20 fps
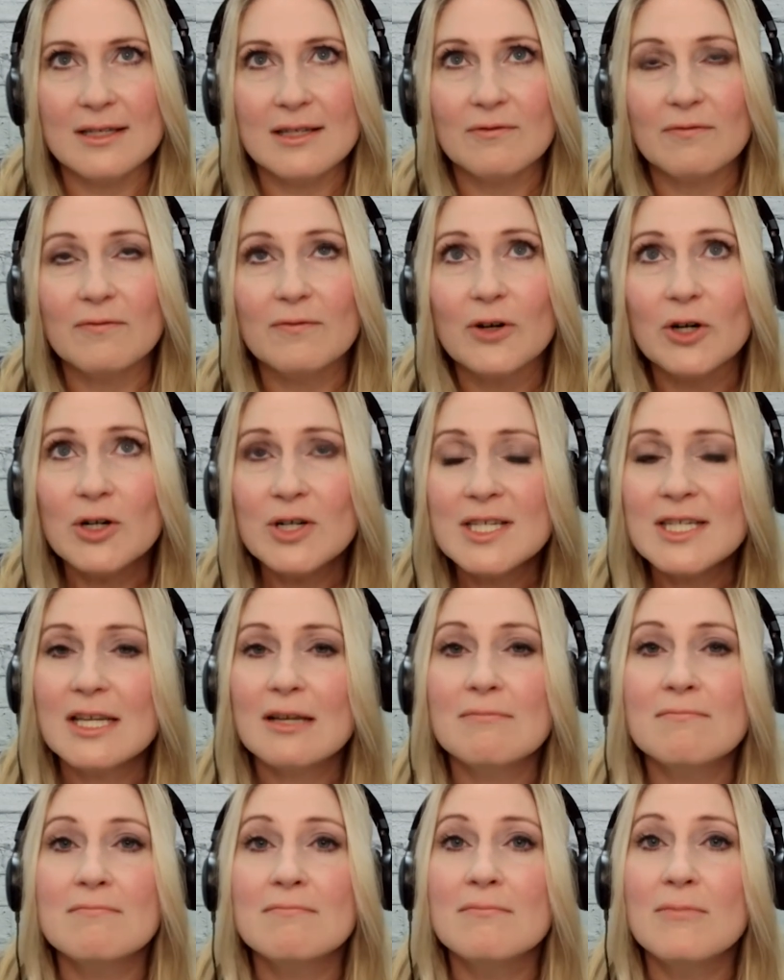
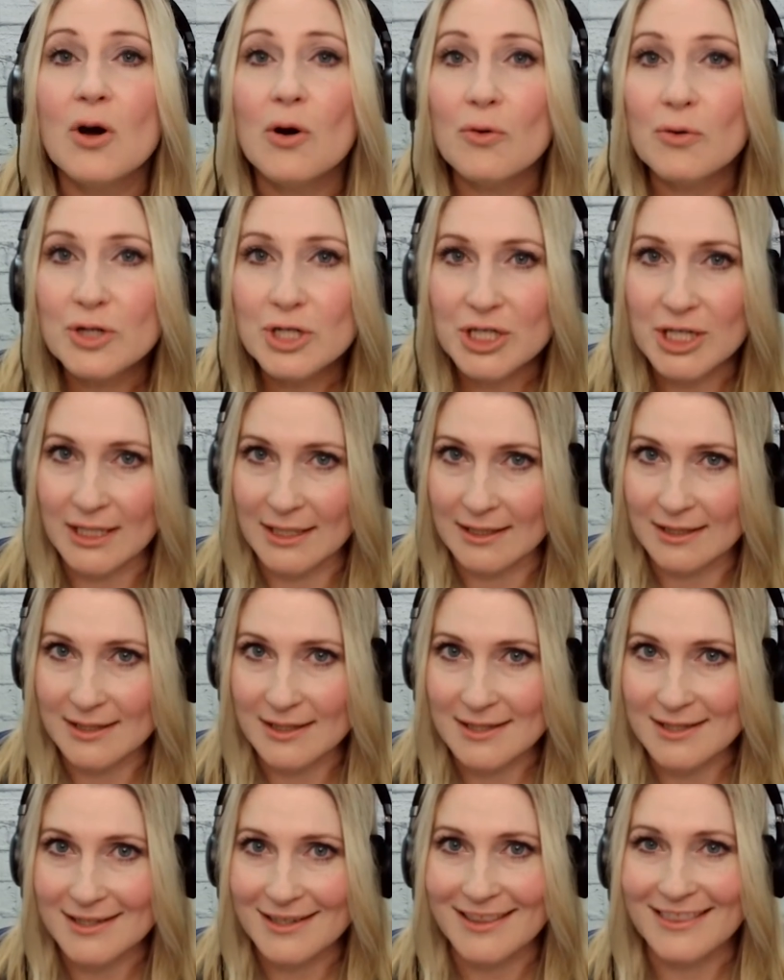diverse
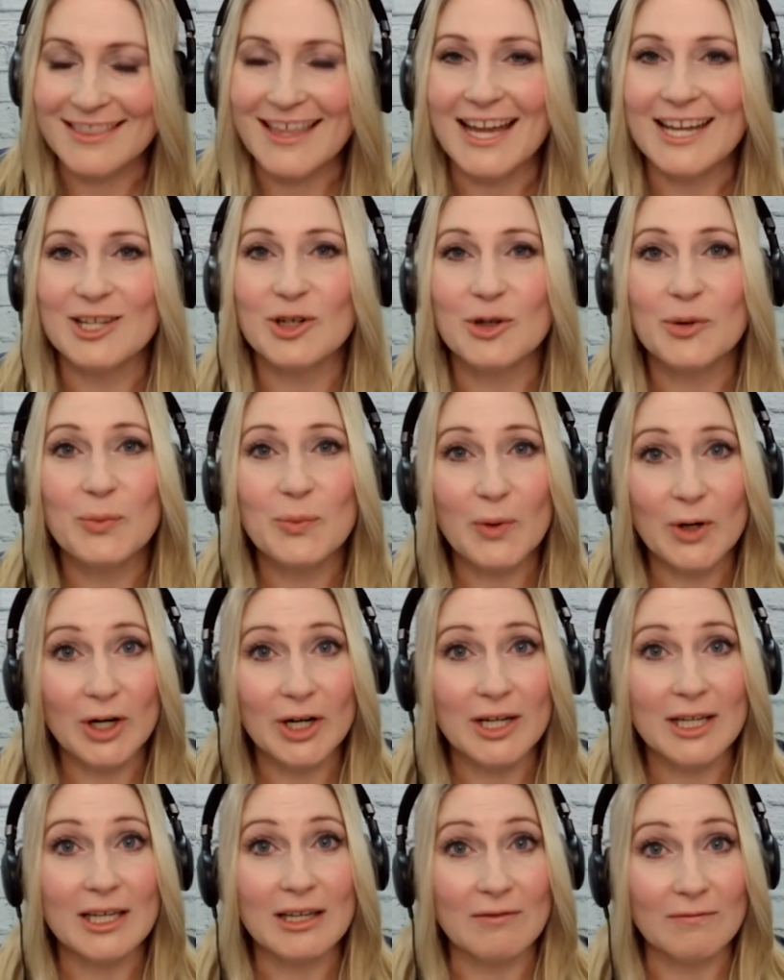emotions that your
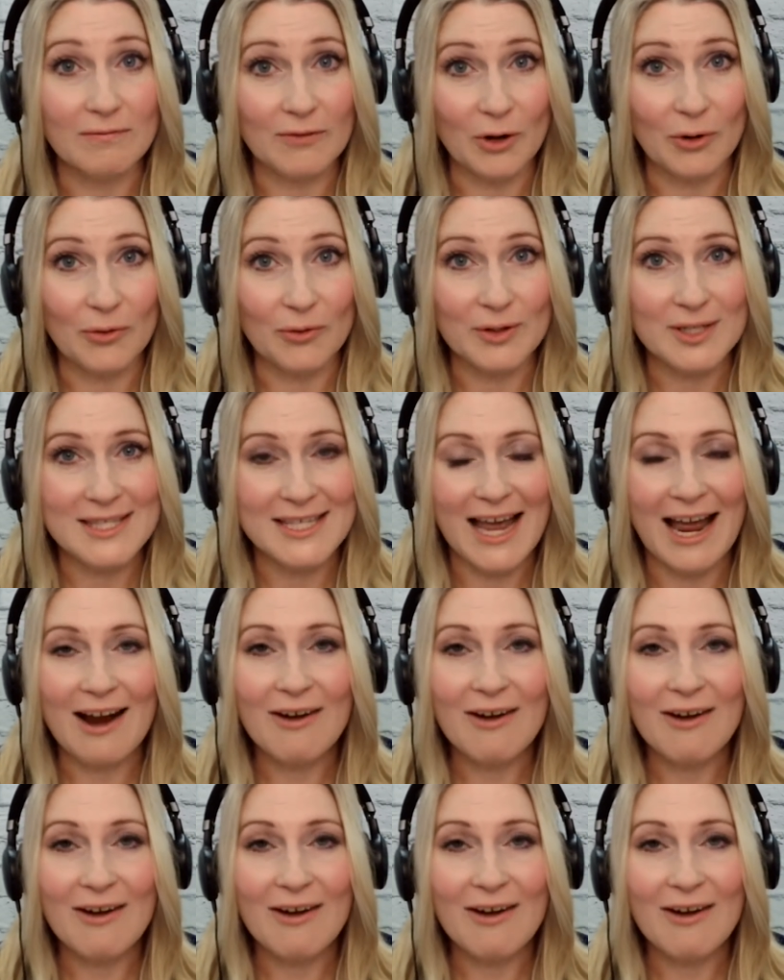work evokes.